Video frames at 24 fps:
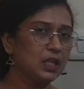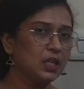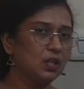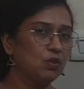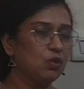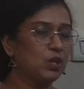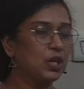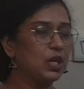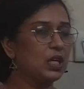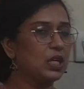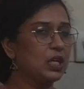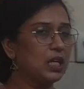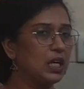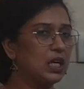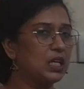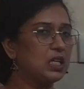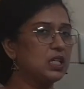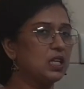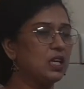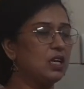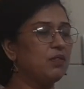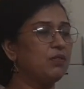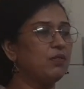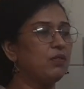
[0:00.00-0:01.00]
You can get
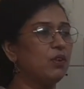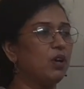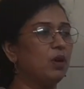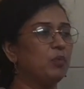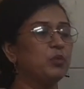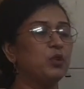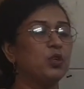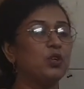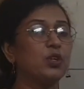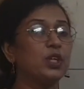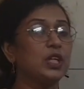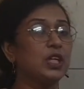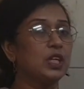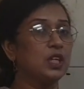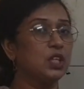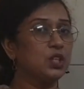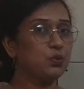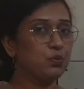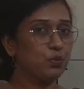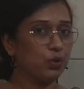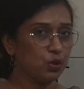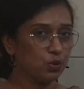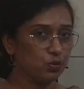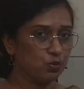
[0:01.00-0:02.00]
help from your English
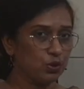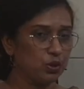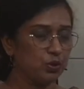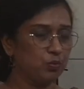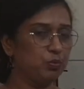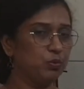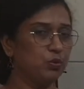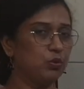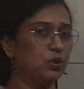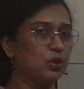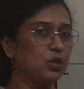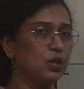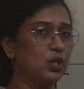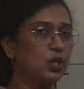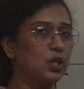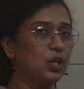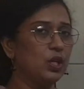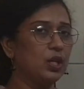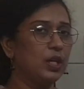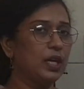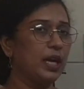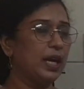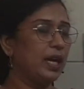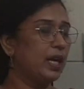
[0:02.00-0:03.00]
for Today book
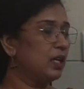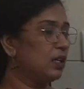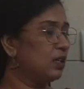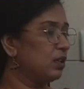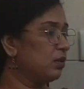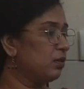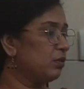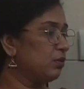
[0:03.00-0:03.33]
and